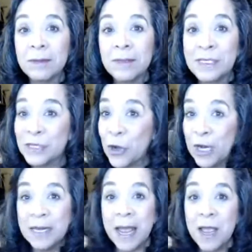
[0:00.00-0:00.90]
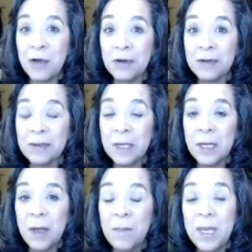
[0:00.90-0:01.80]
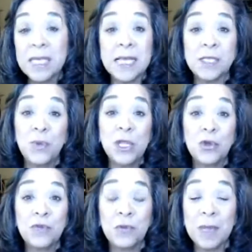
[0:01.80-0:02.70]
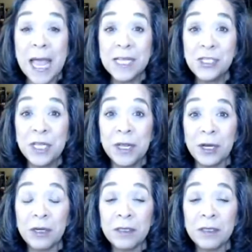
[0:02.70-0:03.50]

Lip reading: Start it now. Because as we learned from last year,